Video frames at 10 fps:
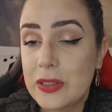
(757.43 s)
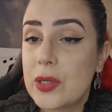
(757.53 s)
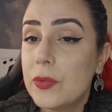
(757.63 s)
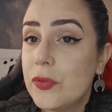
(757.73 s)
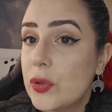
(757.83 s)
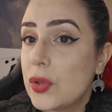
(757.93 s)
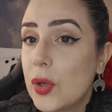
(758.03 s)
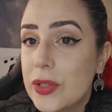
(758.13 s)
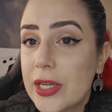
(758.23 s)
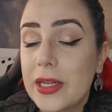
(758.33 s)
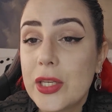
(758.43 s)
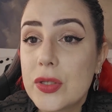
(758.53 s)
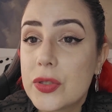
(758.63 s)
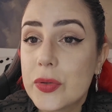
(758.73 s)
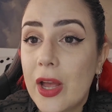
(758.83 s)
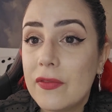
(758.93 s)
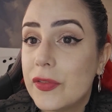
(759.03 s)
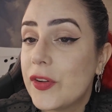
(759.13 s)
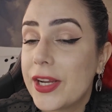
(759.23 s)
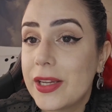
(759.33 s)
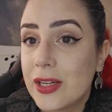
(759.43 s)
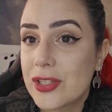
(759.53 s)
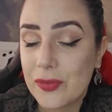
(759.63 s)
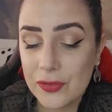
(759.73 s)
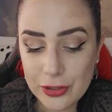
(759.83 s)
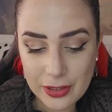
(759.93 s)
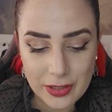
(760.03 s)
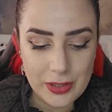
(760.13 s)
Some of you know that I used to have a Viking tavern.